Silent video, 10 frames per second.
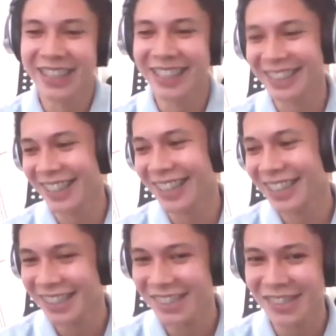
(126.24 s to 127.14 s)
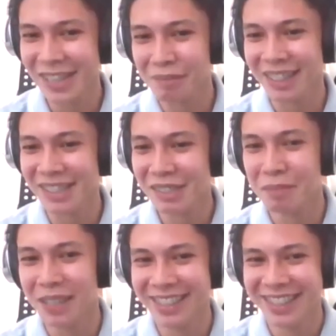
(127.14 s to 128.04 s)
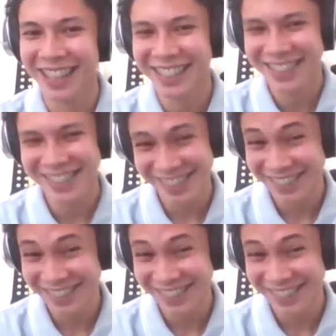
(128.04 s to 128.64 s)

think I think Sam can explain that.